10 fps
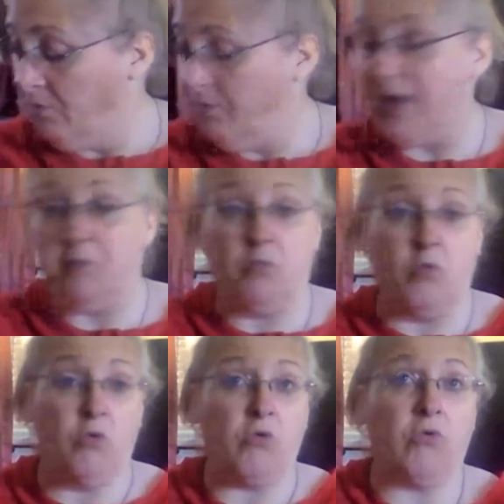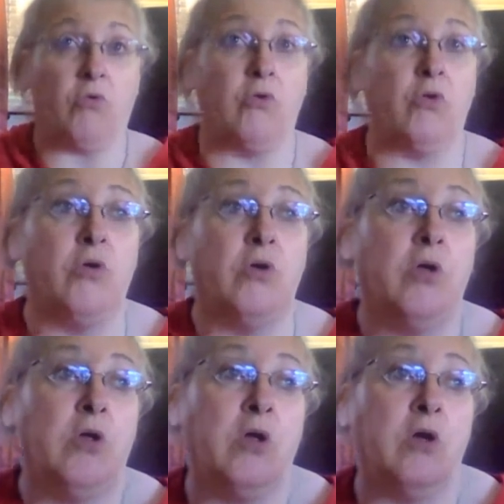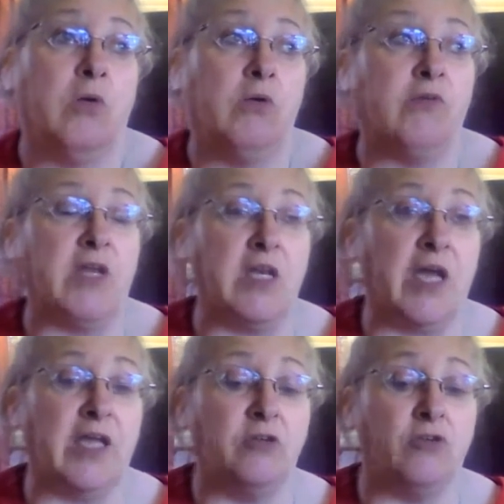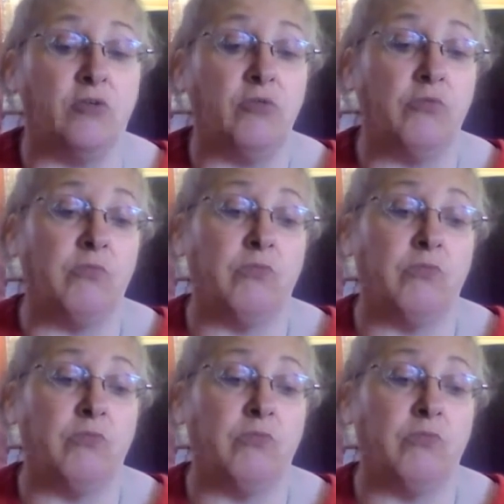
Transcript: We've had more, we've had nicer